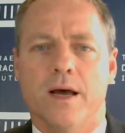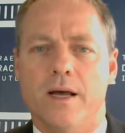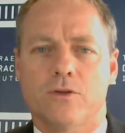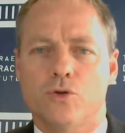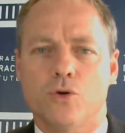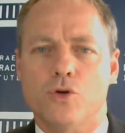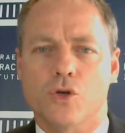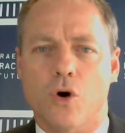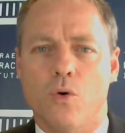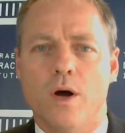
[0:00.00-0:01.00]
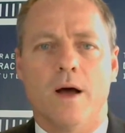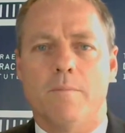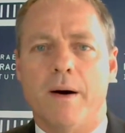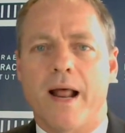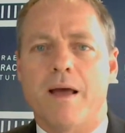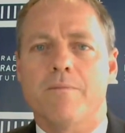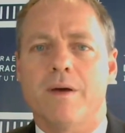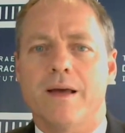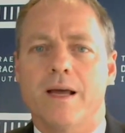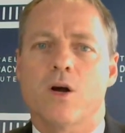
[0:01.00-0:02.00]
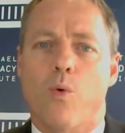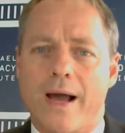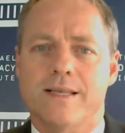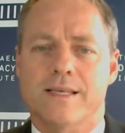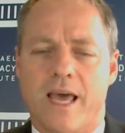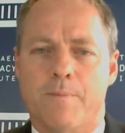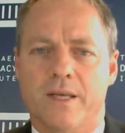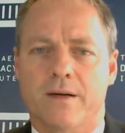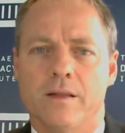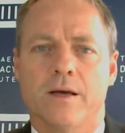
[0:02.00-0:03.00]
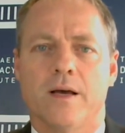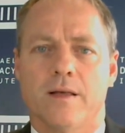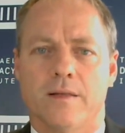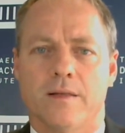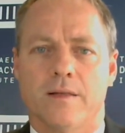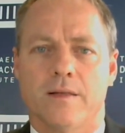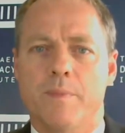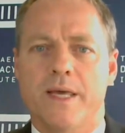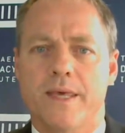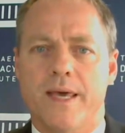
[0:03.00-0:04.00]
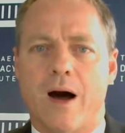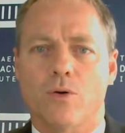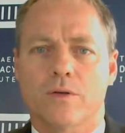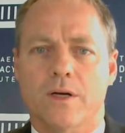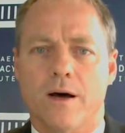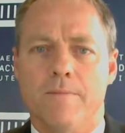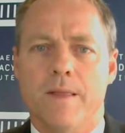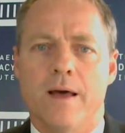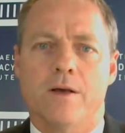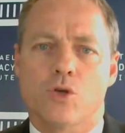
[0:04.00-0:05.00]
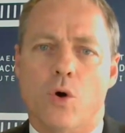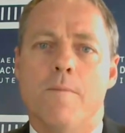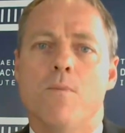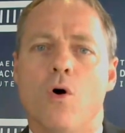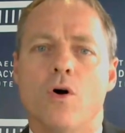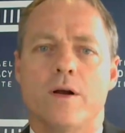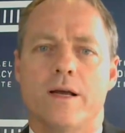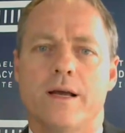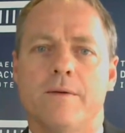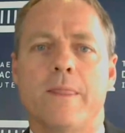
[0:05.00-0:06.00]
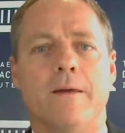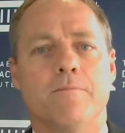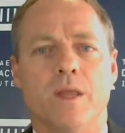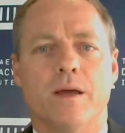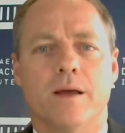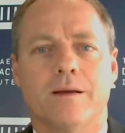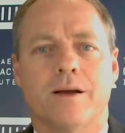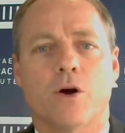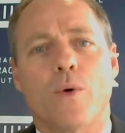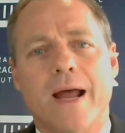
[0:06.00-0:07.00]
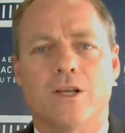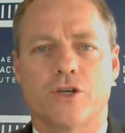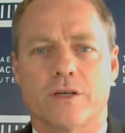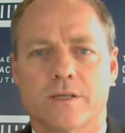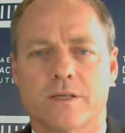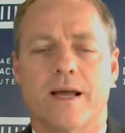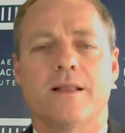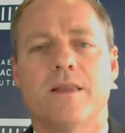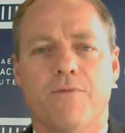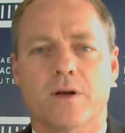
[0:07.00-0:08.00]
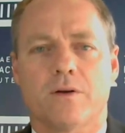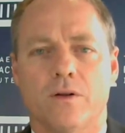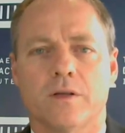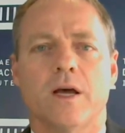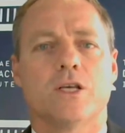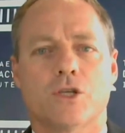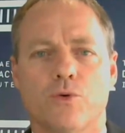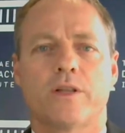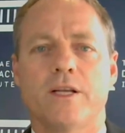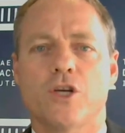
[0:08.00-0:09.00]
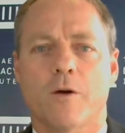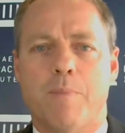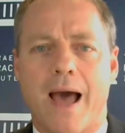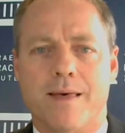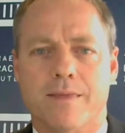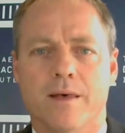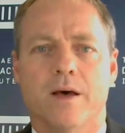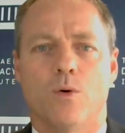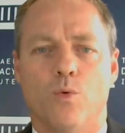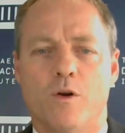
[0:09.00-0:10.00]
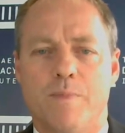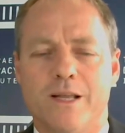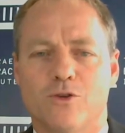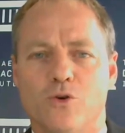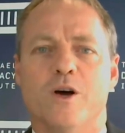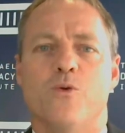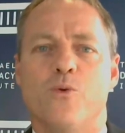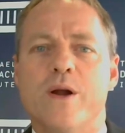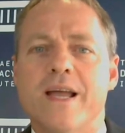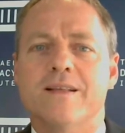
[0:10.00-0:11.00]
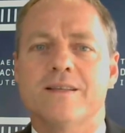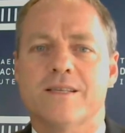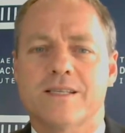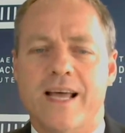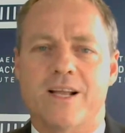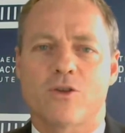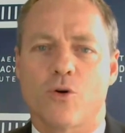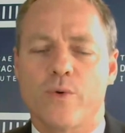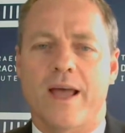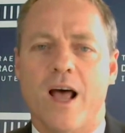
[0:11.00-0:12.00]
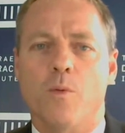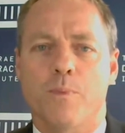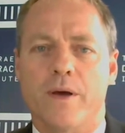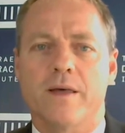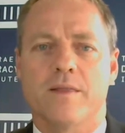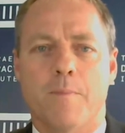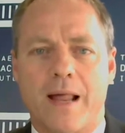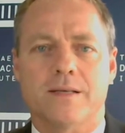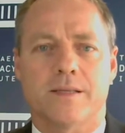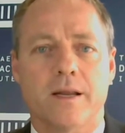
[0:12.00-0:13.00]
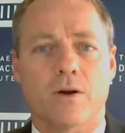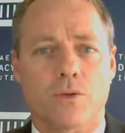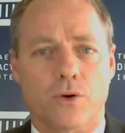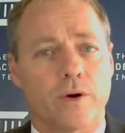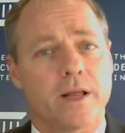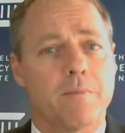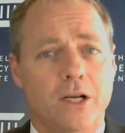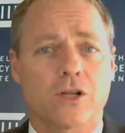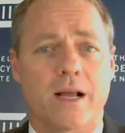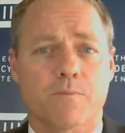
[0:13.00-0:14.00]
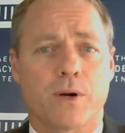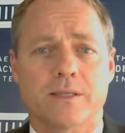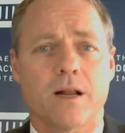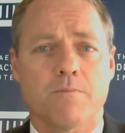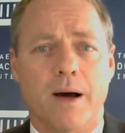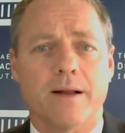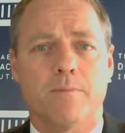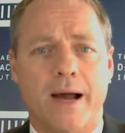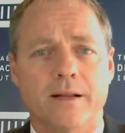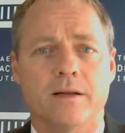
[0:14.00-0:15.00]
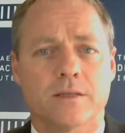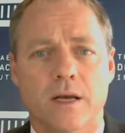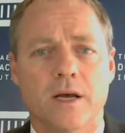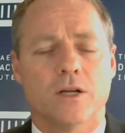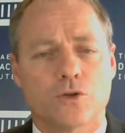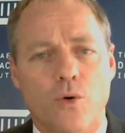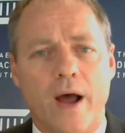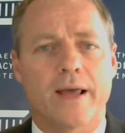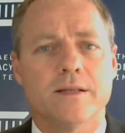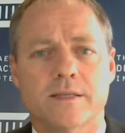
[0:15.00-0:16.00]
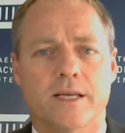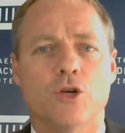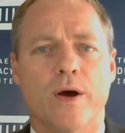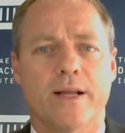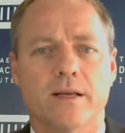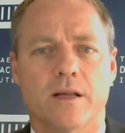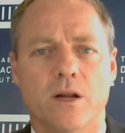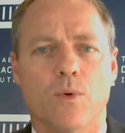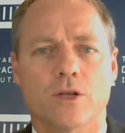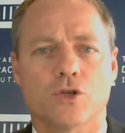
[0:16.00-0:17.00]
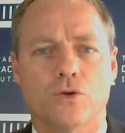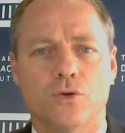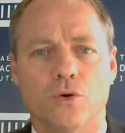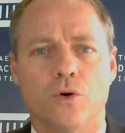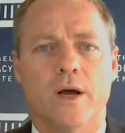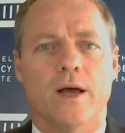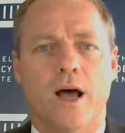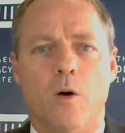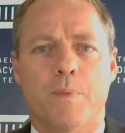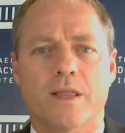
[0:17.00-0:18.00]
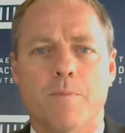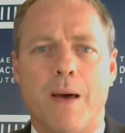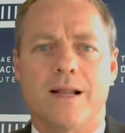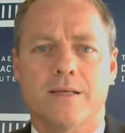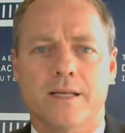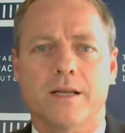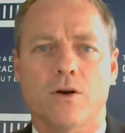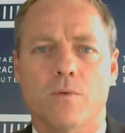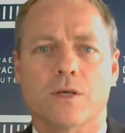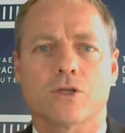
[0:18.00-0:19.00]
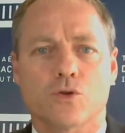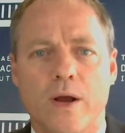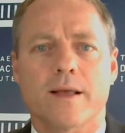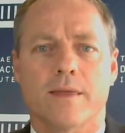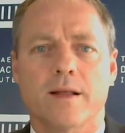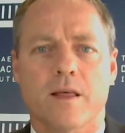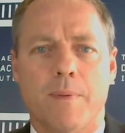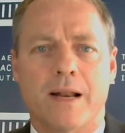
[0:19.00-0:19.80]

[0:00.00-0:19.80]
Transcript: to do so. But I'm quite skeptical that this will be the outcome. So a more courageous and difficult strategic path would be to reinstate or re-help the Palestinian Authority, much like President Biden is try insinuating that he wants to do, helping the Palestinian, strengthening the